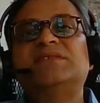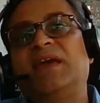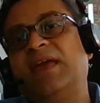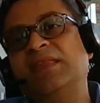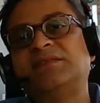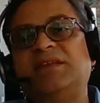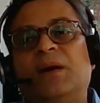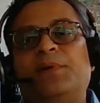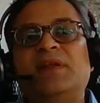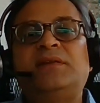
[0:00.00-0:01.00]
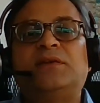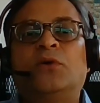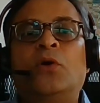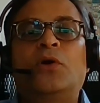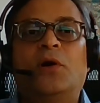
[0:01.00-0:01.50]
against the appellant in
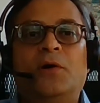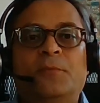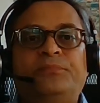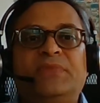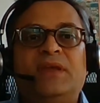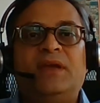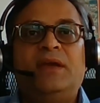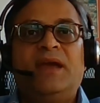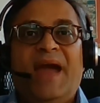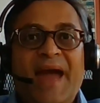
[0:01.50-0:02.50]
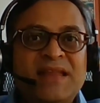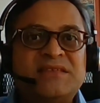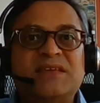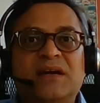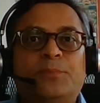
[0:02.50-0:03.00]
Hong Kong
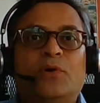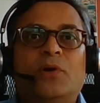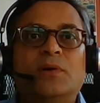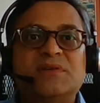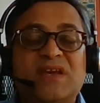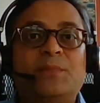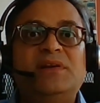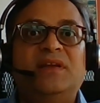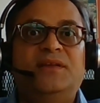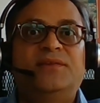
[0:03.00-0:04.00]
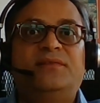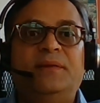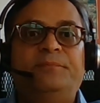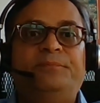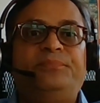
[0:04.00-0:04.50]
and Singapore simultaneously.